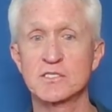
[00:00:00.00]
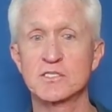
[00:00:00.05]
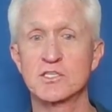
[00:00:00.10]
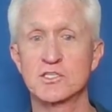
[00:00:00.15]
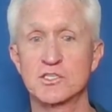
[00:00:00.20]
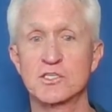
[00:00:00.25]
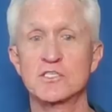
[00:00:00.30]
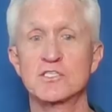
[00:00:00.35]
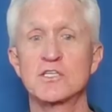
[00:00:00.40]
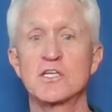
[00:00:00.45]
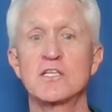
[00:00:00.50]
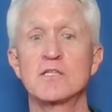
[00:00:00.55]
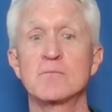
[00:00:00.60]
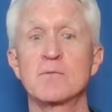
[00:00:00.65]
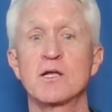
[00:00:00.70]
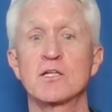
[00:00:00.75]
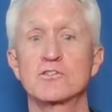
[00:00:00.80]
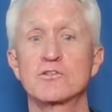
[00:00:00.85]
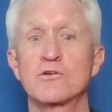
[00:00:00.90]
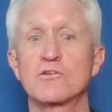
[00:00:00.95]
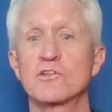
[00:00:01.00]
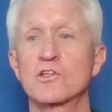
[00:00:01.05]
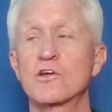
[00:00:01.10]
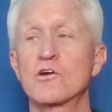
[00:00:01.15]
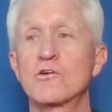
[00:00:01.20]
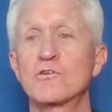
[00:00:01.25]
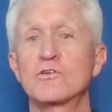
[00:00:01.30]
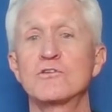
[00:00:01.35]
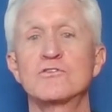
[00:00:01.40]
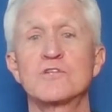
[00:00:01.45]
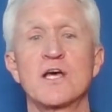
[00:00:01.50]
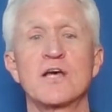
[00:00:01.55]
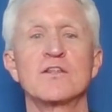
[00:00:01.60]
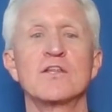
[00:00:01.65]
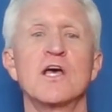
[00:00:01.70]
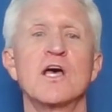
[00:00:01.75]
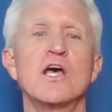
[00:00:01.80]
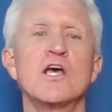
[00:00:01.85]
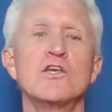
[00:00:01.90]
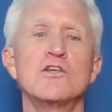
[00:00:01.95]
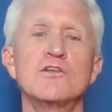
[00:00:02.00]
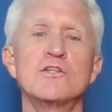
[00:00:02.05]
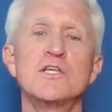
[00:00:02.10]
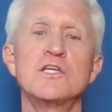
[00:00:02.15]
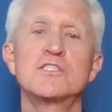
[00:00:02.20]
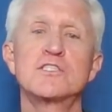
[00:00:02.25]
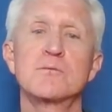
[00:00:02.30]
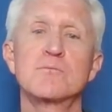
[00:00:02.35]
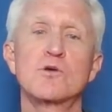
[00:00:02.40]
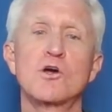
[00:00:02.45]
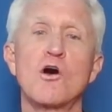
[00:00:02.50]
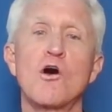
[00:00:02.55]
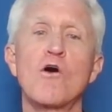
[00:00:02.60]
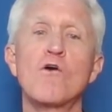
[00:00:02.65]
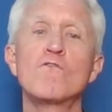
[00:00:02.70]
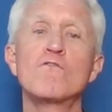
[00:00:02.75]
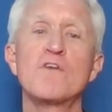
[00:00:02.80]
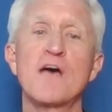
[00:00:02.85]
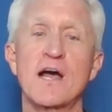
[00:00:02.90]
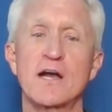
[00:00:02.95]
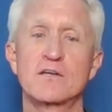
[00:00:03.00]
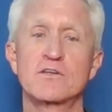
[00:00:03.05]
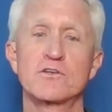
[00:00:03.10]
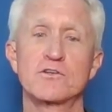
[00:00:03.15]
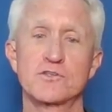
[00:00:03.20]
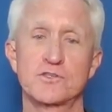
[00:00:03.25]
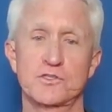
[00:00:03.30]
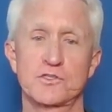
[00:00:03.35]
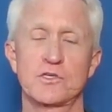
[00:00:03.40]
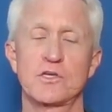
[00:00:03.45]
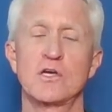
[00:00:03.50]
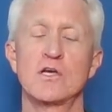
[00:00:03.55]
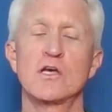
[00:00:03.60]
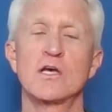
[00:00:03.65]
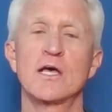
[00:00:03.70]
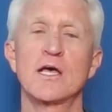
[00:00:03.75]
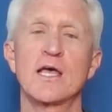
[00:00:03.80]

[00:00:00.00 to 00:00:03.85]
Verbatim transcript: It's the cysteine, the melatonin, CoQ10. You need some cofactors